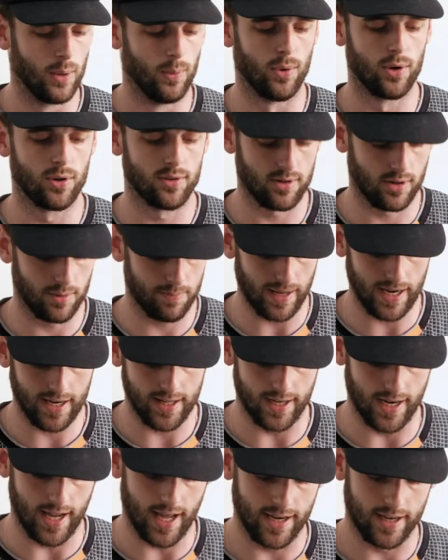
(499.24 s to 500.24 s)
water
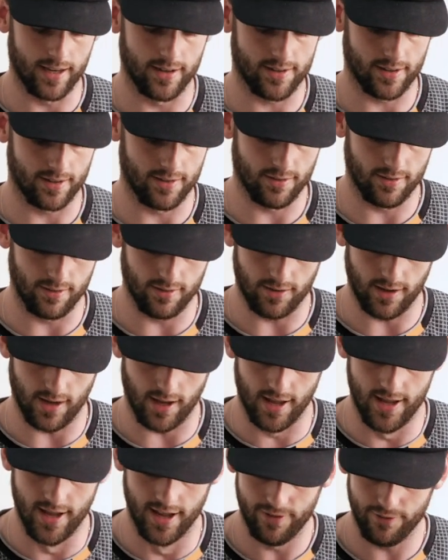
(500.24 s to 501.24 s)
repellent, and
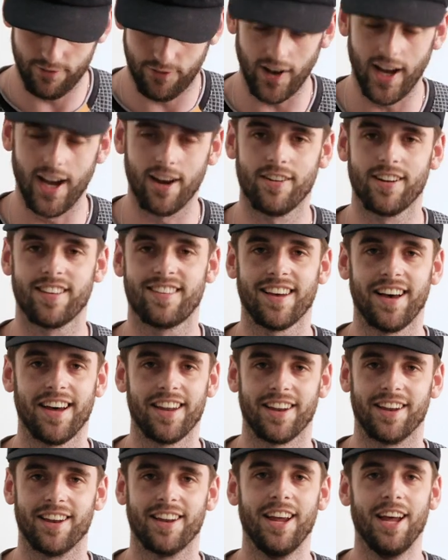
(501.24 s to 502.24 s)
fire
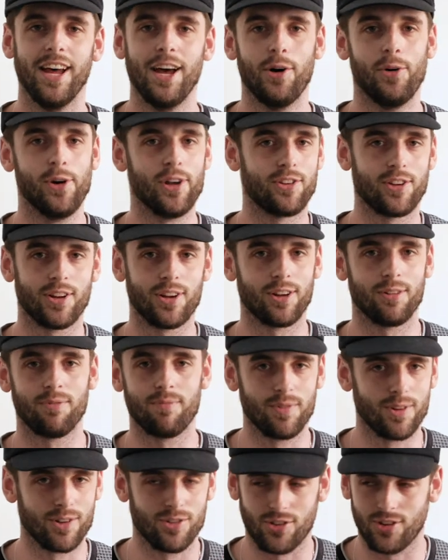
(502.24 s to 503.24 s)
retardant, which you
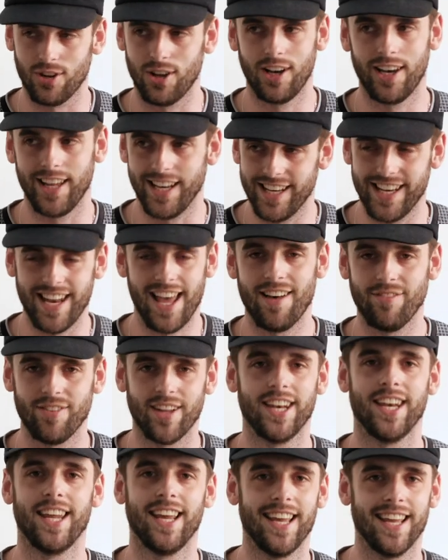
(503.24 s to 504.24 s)
could surely
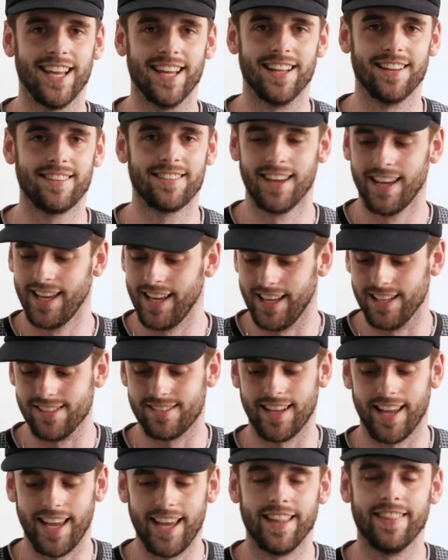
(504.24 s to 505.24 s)
never need,
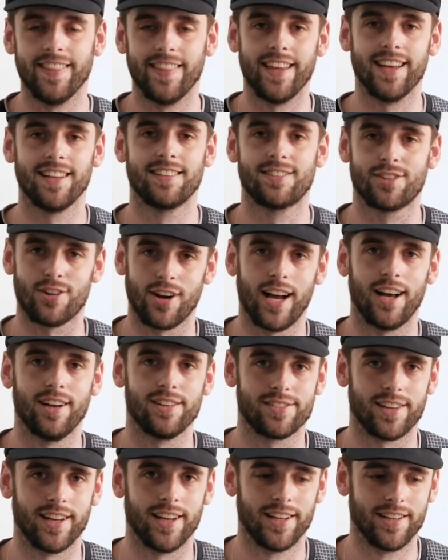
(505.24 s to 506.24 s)
is in this
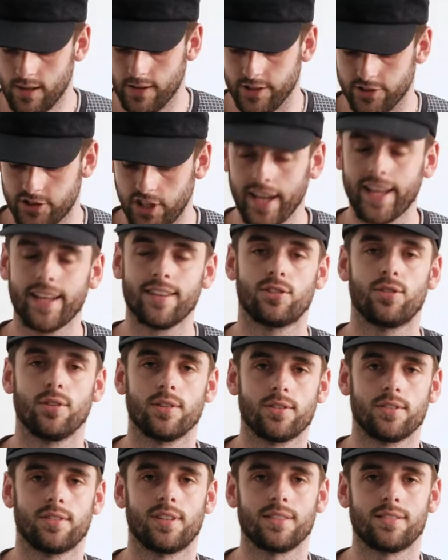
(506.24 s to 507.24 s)
trouser. The jacket is
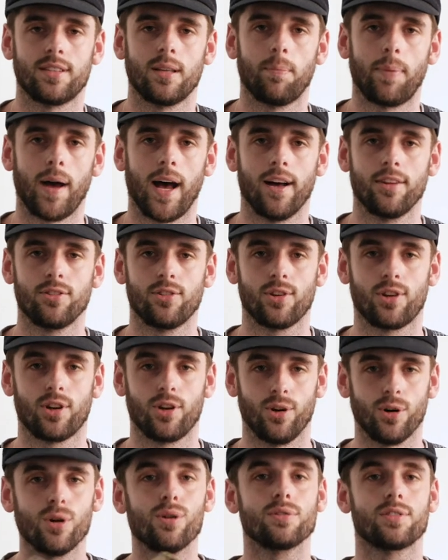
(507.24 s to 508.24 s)
£260. You
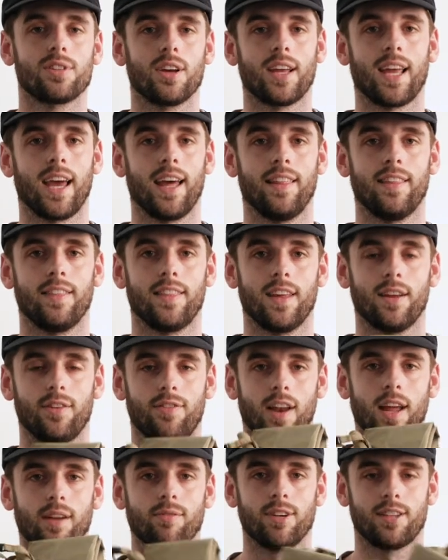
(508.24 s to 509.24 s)
can also get the
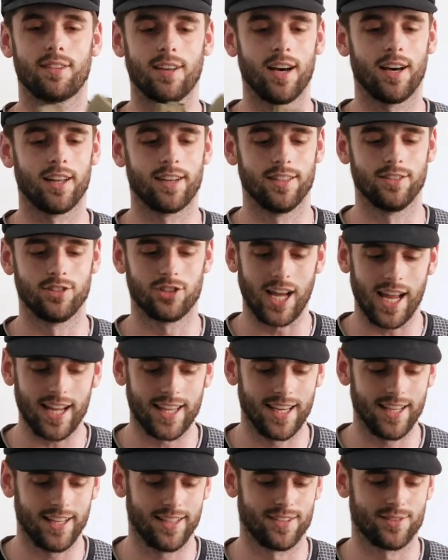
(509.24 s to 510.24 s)
flame retardant
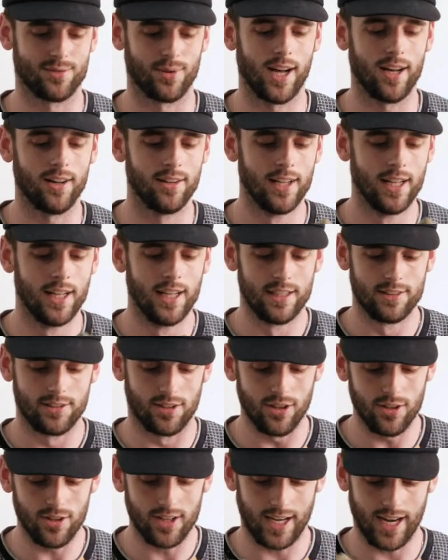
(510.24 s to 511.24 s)
jacket as well,
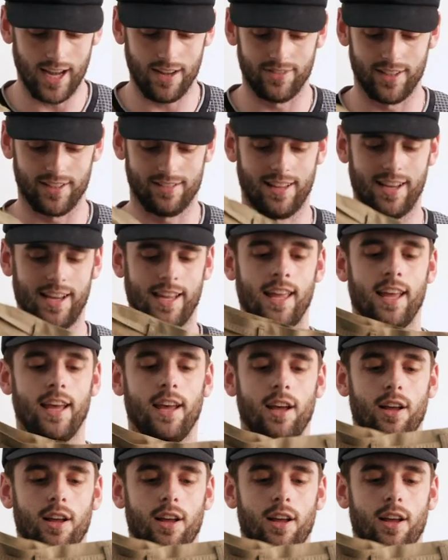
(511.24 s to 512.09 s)
so you could have this like